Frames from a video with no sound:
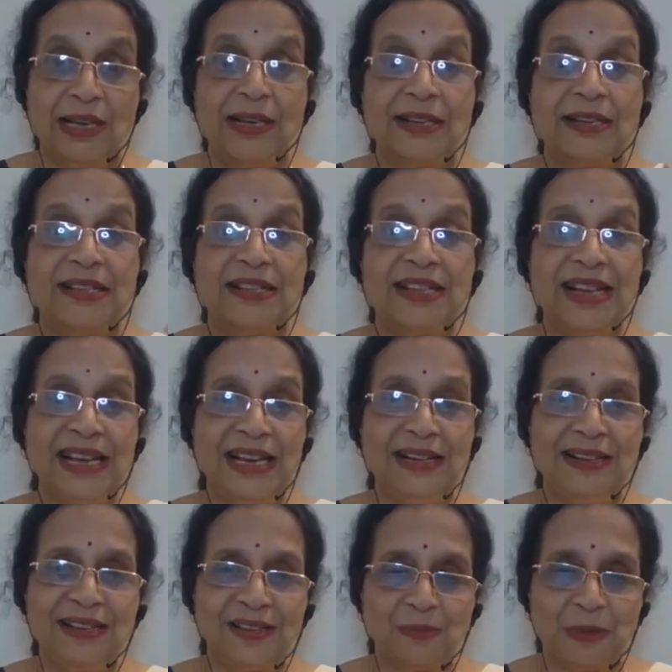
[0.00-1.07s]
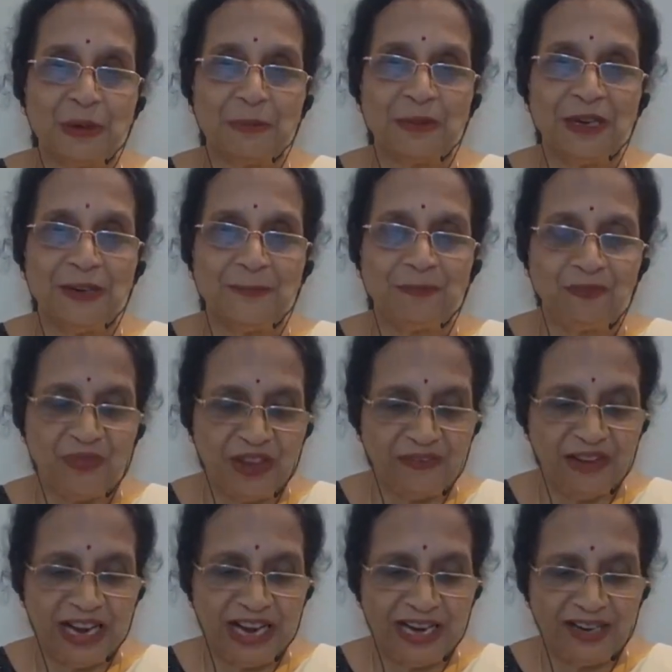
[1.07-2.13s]
see this Brahman the
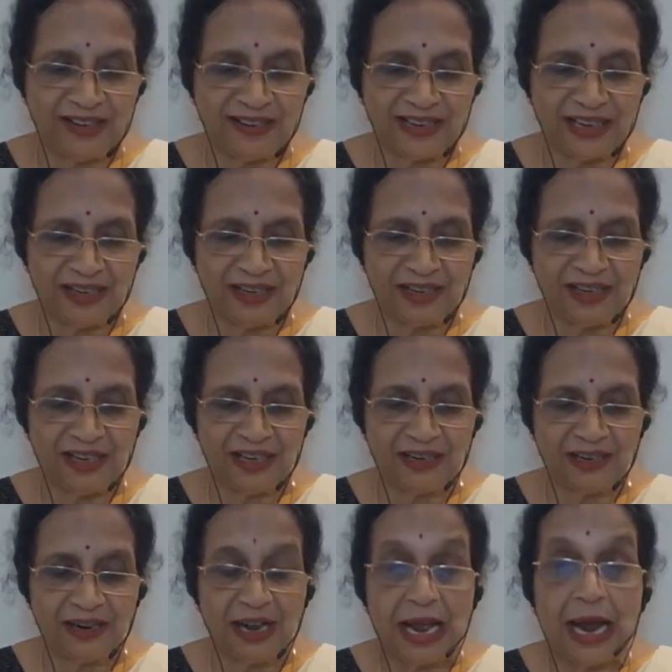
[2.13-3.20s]
way it is entered here.